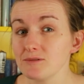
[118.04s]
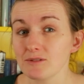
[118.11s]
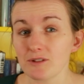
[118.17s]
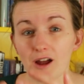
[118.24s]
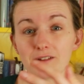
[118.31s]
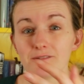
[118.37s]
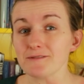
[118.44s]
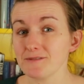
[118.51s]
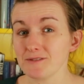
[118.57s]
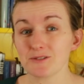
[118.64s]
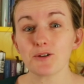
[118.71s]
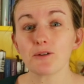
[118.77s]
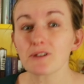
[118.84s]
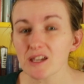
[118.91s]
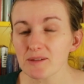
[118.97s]
kind of
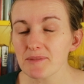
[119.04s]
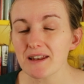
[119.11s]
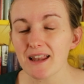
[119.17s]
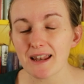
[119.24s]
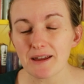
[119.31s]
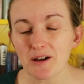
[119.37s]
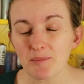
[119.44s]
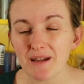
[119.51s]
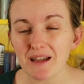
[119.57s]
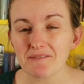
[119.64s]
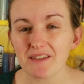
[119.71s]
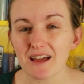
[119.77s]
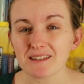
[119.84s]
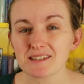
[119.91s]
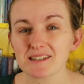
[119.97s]
document a little bit of
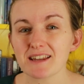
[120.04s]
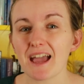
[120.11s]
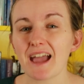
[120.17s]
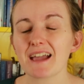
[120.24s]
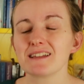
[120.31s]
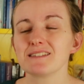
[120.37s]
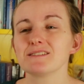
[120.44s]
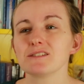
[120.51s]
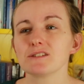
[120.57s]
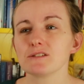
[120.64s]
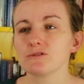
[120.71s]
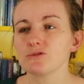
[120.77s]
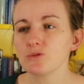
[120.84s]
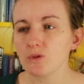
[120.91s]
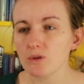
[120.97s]
that today and to
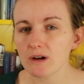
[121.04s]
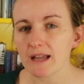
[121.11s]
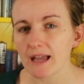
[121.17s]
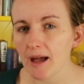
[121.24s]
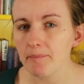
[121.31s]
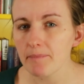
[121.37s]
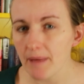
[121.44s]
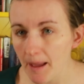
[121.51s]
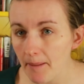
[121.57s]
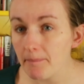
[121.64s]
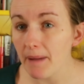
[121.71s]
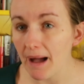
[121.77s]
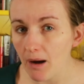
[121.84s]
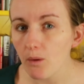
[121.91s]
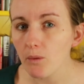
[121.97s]
talk ab-
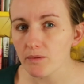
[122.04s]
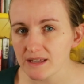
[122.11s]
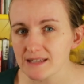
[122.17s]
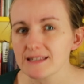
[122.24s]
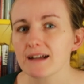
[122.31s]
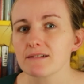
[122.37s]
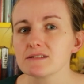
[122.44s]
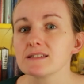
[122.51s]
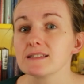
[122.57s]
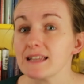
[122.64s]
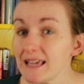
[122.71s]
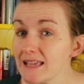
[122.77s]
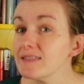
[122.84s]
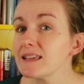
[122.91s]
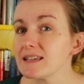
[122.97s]
about these languages
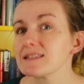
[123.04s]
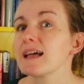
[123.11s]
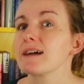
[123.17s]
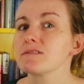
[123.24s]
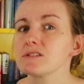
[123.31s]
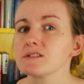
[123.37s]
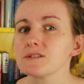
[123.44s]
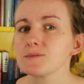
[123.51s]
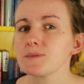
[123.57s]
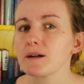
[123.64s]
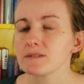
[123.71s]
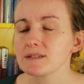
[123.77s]
and in these languages as well